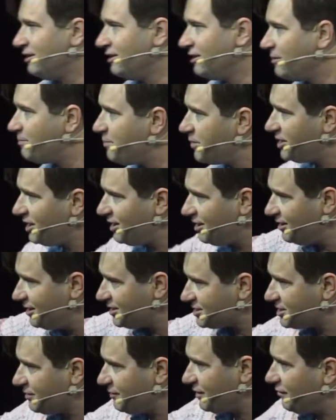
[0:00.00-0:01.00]
You put in a
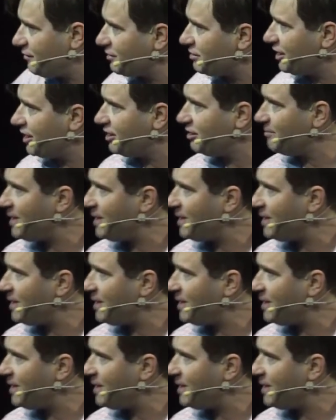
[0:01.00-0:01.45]
list of everything, and you